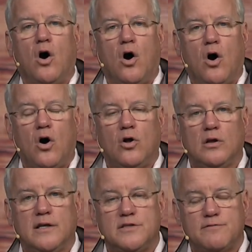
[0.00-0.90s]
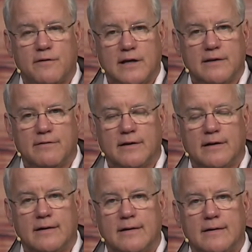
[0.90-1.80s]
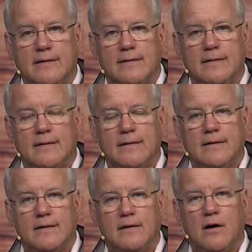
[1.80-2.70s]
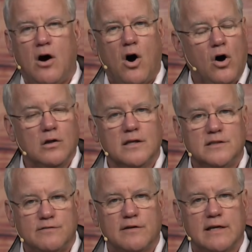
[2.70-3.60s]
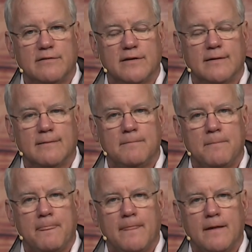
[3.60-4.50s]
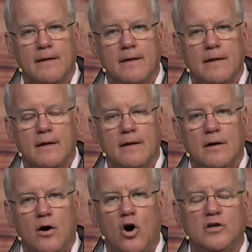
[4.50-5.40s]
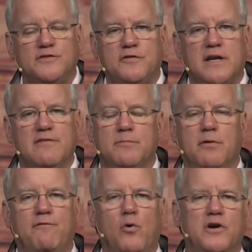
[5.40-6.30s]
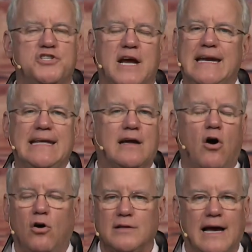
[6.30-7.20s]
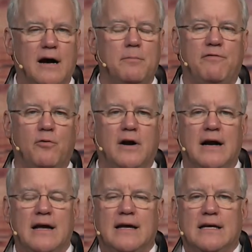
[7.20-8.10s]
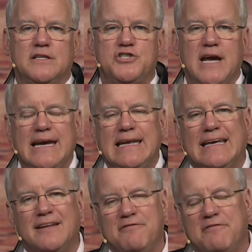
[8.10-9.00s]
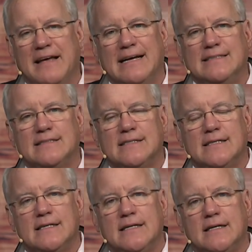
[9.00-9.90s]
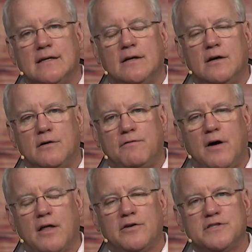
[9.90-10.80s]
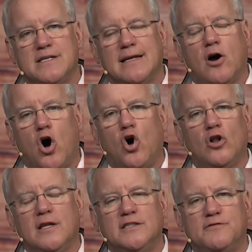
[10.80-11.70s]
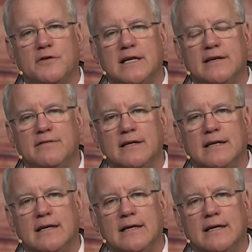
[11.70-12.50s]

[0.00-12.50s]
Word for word: All is forgiven. All is forgiven. All is forgiven. Before Janie called out, before Janie confessed, her father said, All is forgiven.